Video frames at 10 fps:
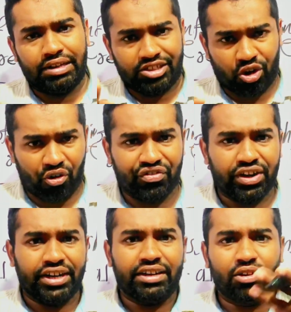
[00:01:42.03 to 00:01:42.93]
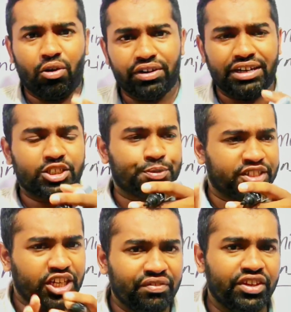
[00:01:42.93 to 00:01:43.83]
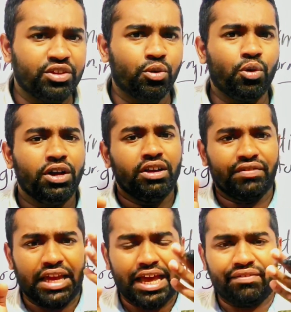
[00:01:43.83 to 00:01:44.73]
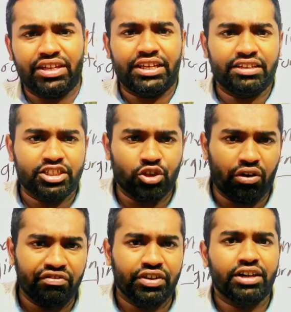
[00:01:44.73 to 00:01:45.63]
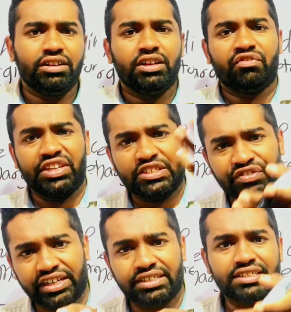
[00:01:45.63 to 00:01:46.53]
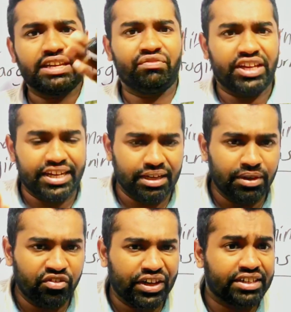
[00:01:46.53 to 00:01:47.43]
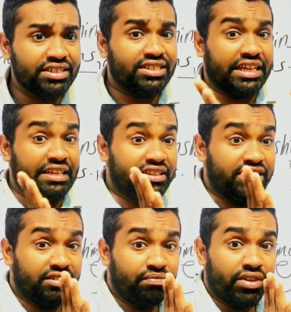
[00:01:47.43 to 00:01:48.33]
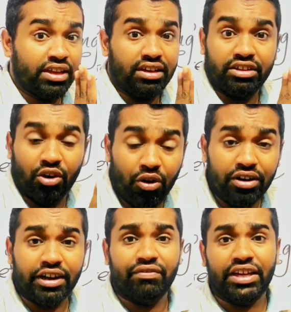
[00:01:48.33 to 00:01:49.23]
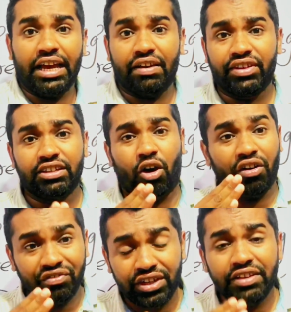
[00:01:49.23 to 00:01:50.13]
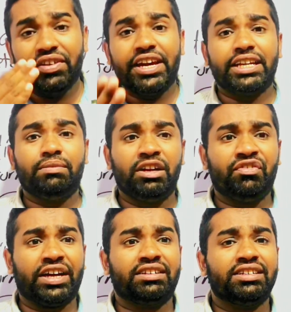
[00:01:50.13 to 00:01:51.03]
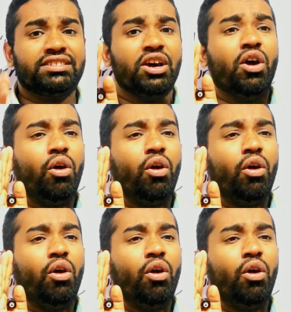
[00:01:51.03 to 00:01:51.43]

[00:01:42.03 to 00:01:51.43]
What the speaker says: Short run and long run, especially we know we are having in the short run fixed factors and variable factors. In the long run we are having only variable factors.